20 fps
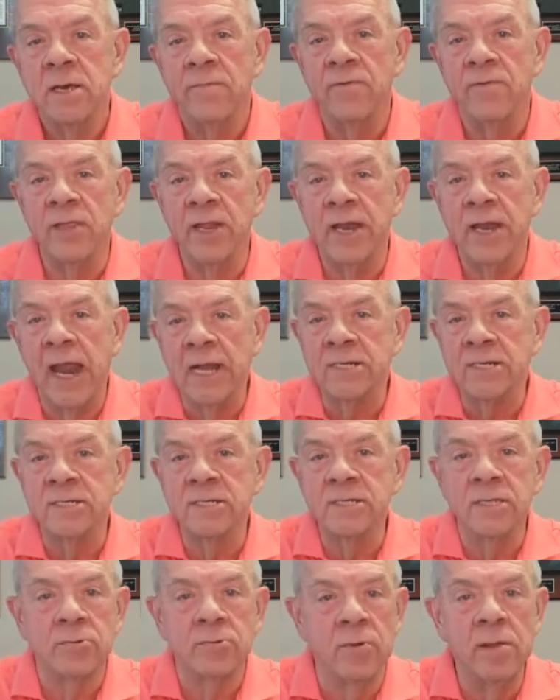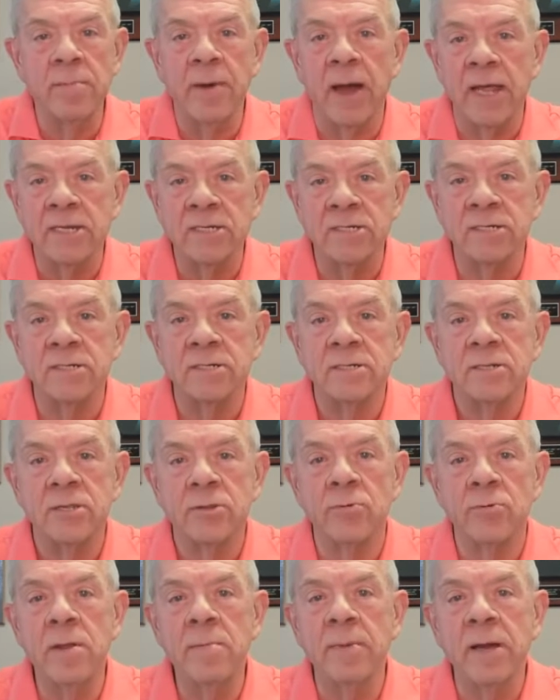for the next 3 months,
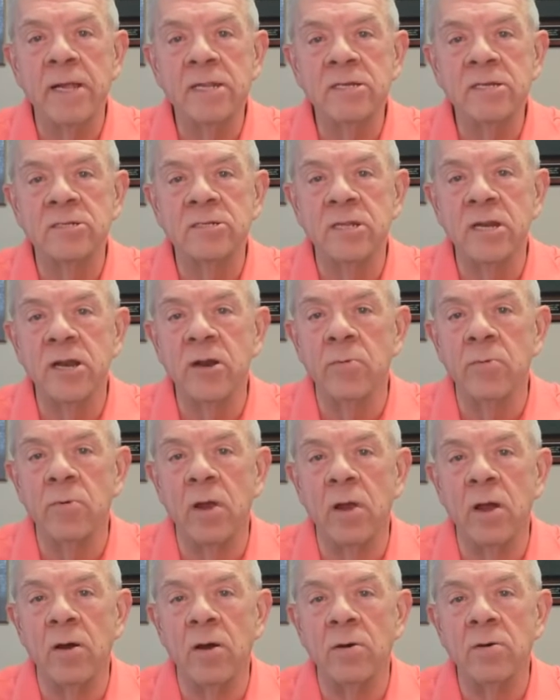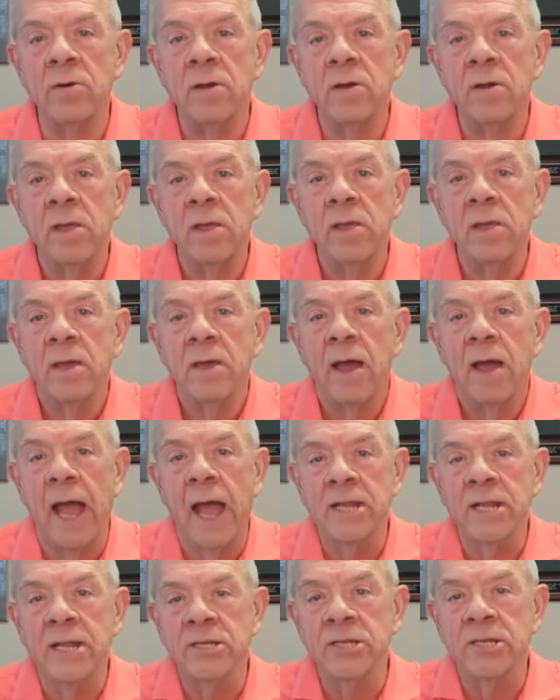3 months in a row, I
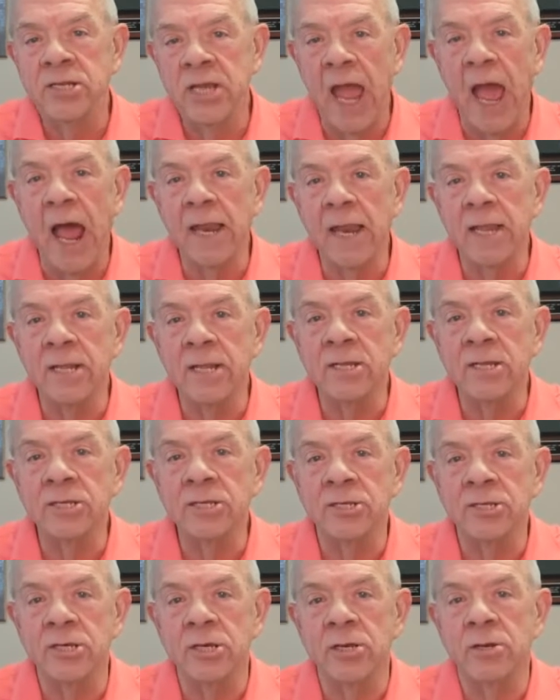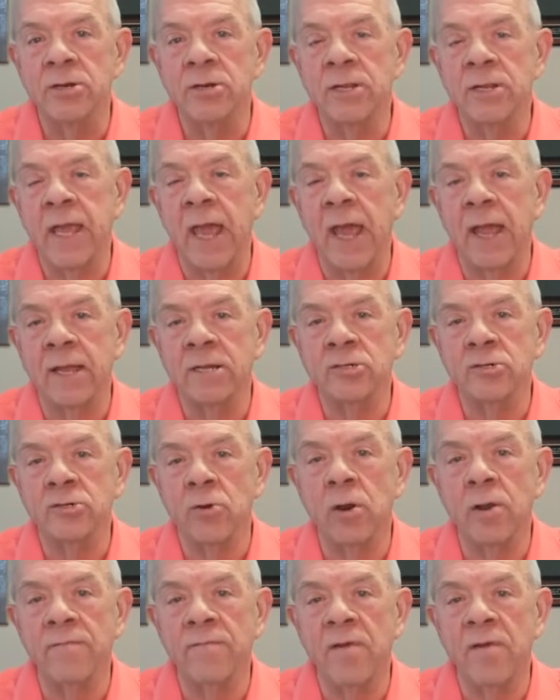challenge you to get control of your money and